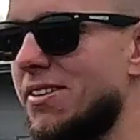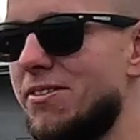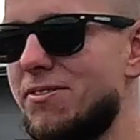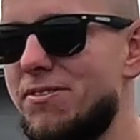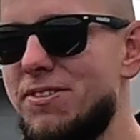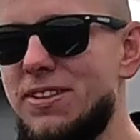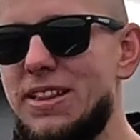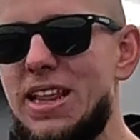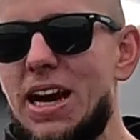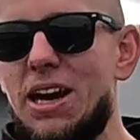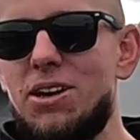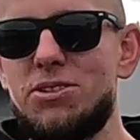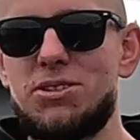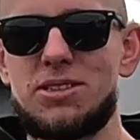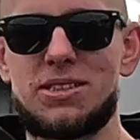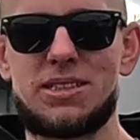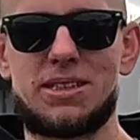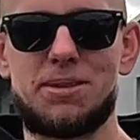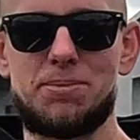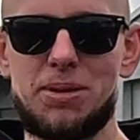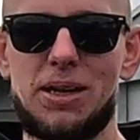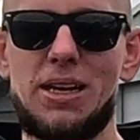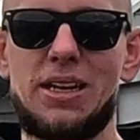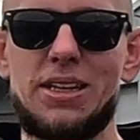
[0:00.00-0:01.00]
without
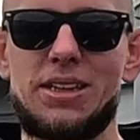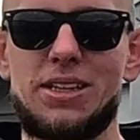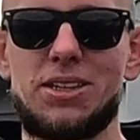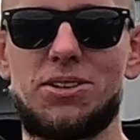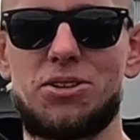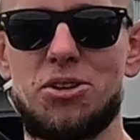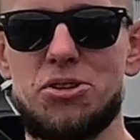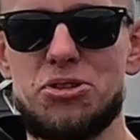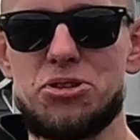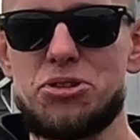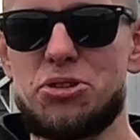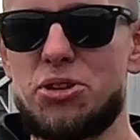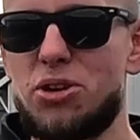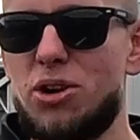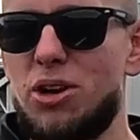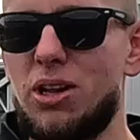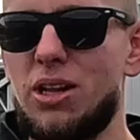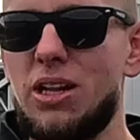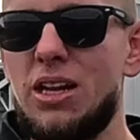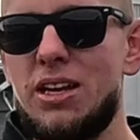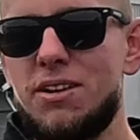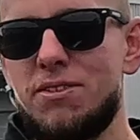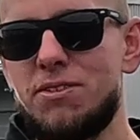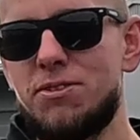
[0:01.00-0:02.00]
stability
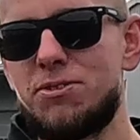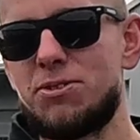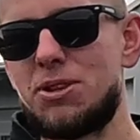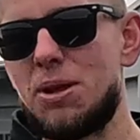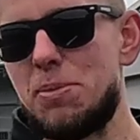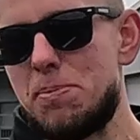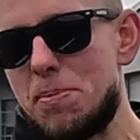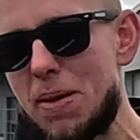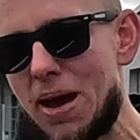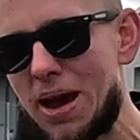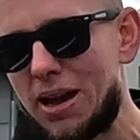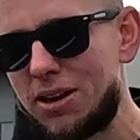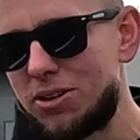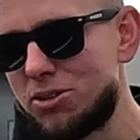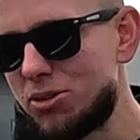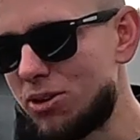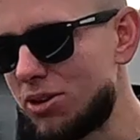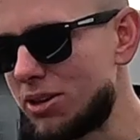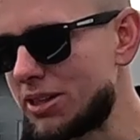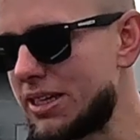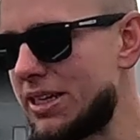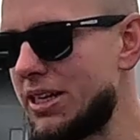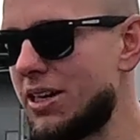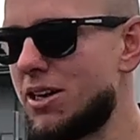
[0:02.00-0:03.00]
control, with the
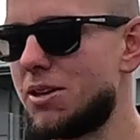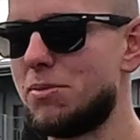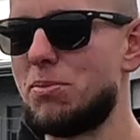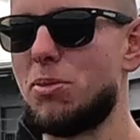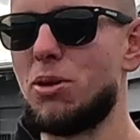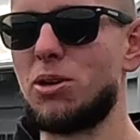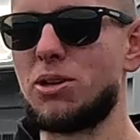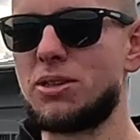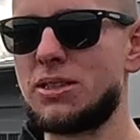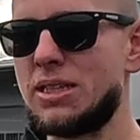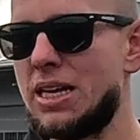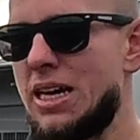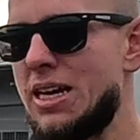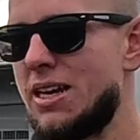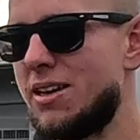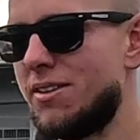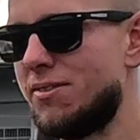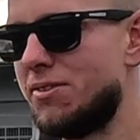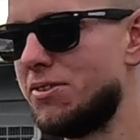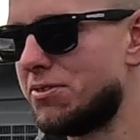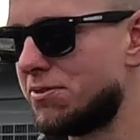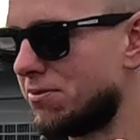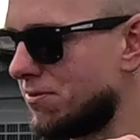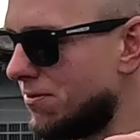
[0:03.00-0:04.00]
manual gearbox,
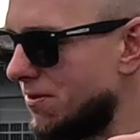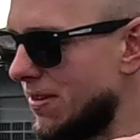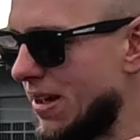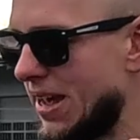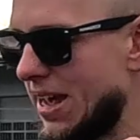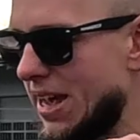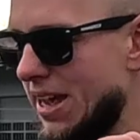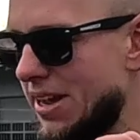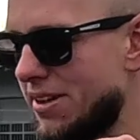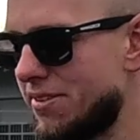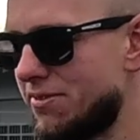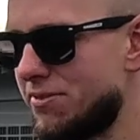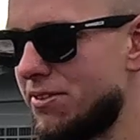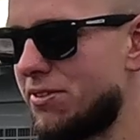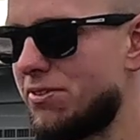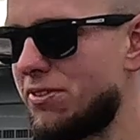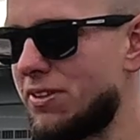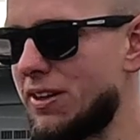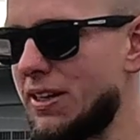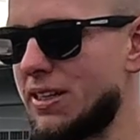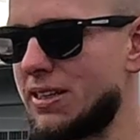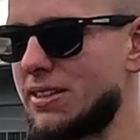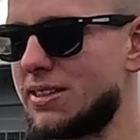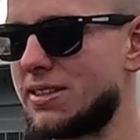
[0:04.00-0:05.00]
with
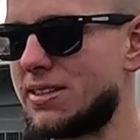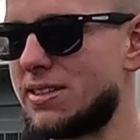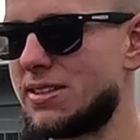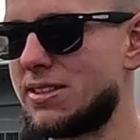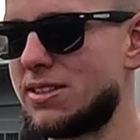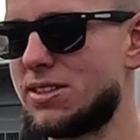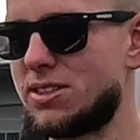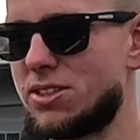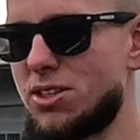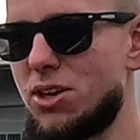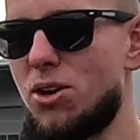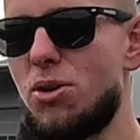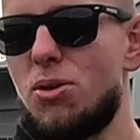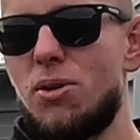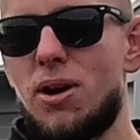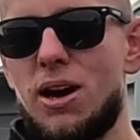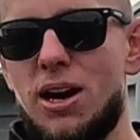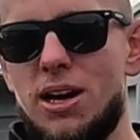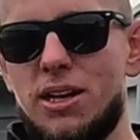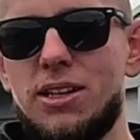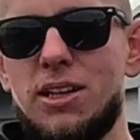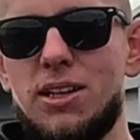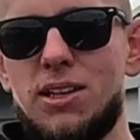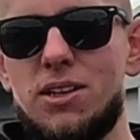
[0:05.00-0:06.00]
everything so
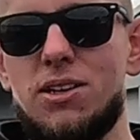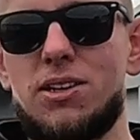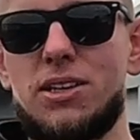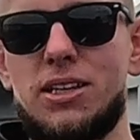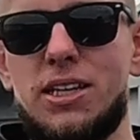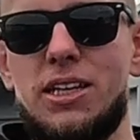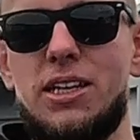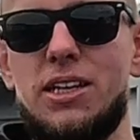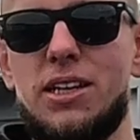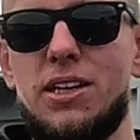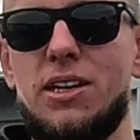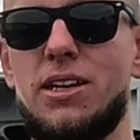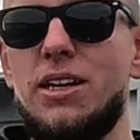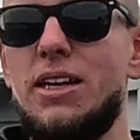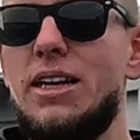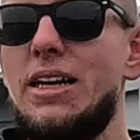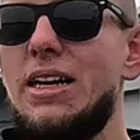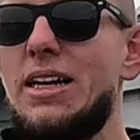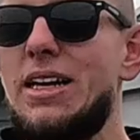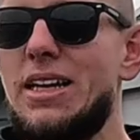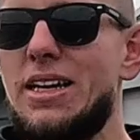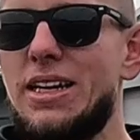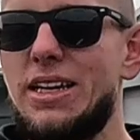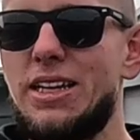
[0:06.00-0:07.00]
analog here,
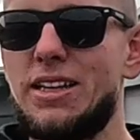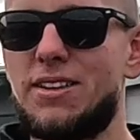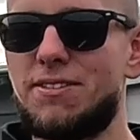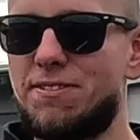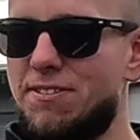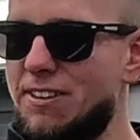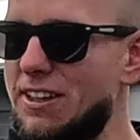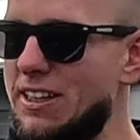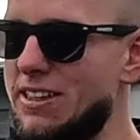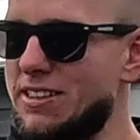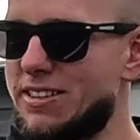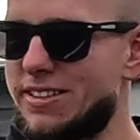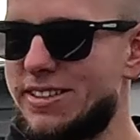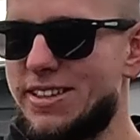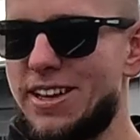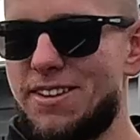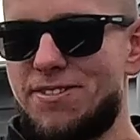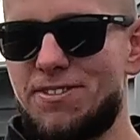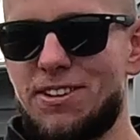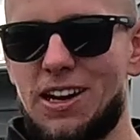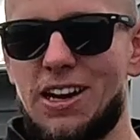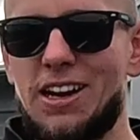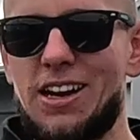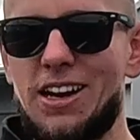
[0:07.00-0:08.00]
it feels
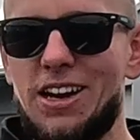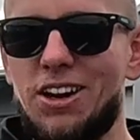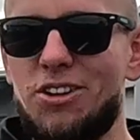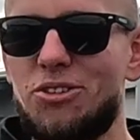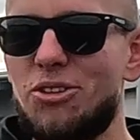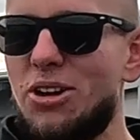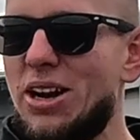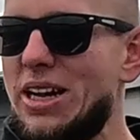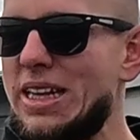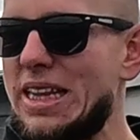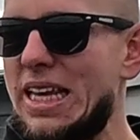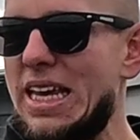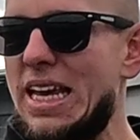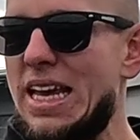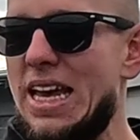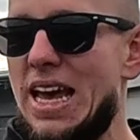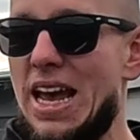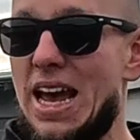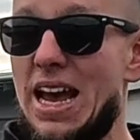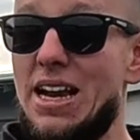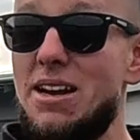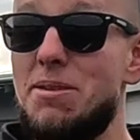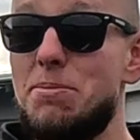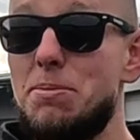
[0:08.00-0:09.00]
definitely great.
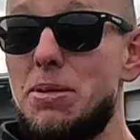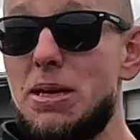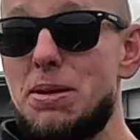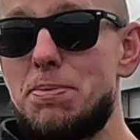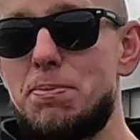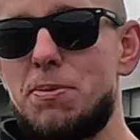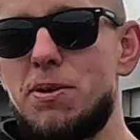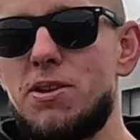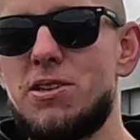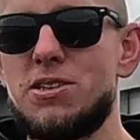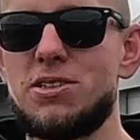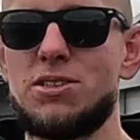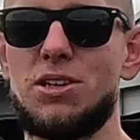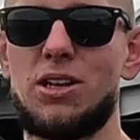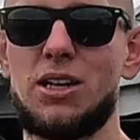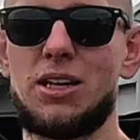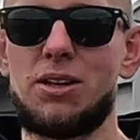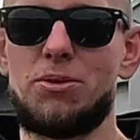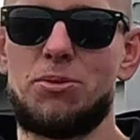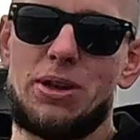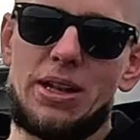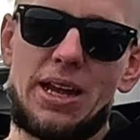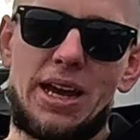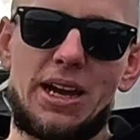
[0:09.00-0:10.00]
And me
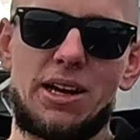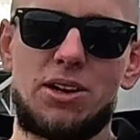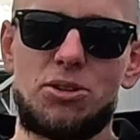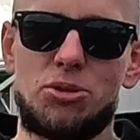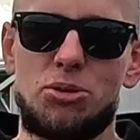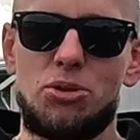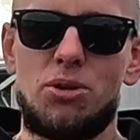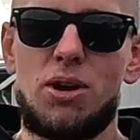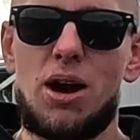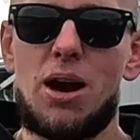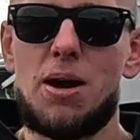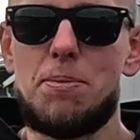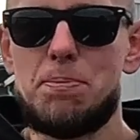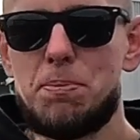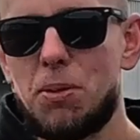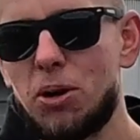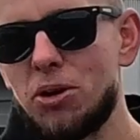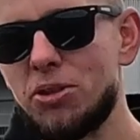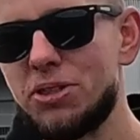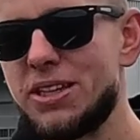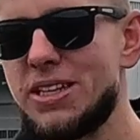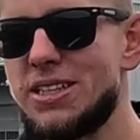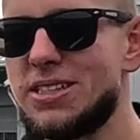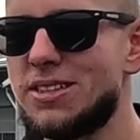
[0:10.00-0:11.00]
personally, when I grew up
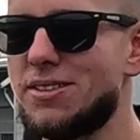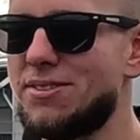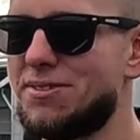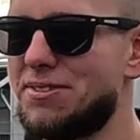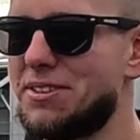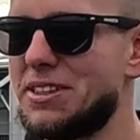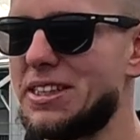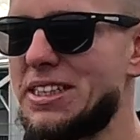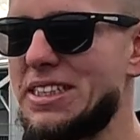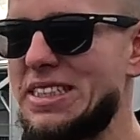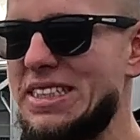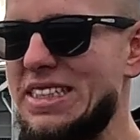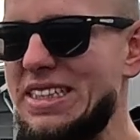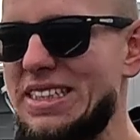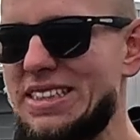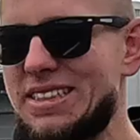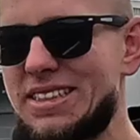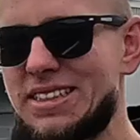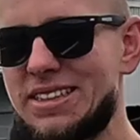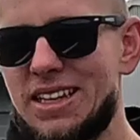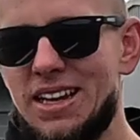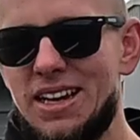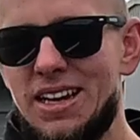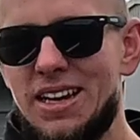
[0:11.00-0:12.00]
on these
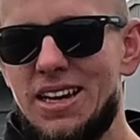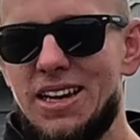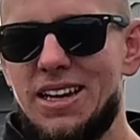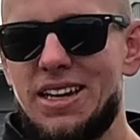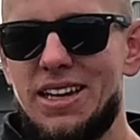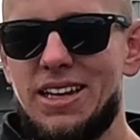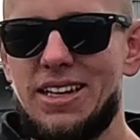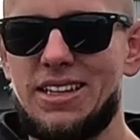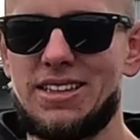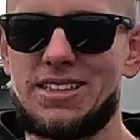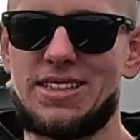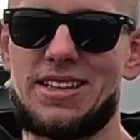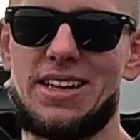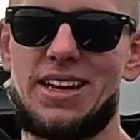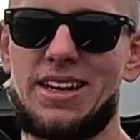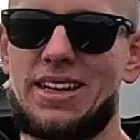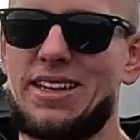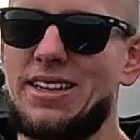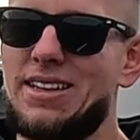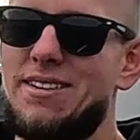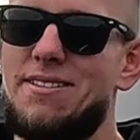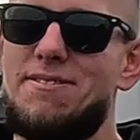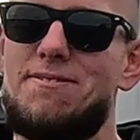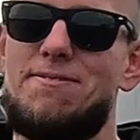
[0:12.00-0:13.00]
E36s, it's like
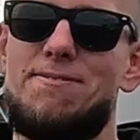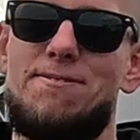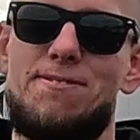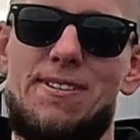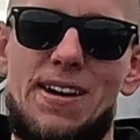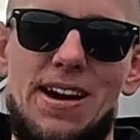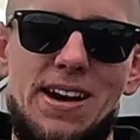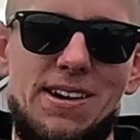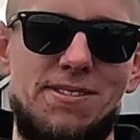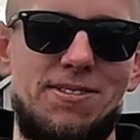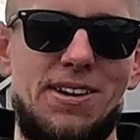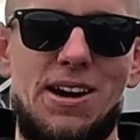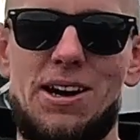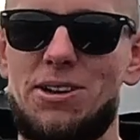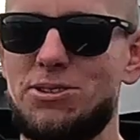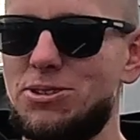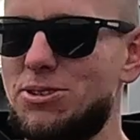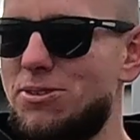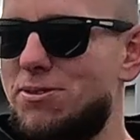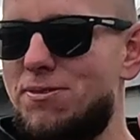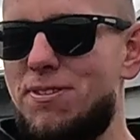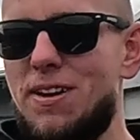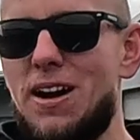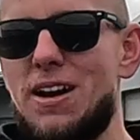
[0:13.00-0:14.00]
5 out
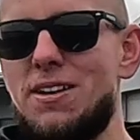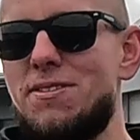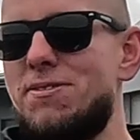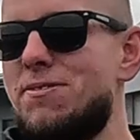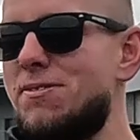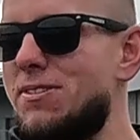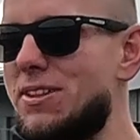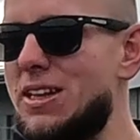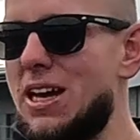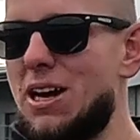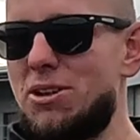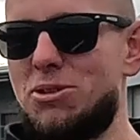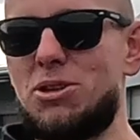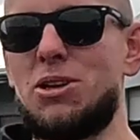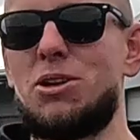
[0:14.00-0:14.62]
of 5 without a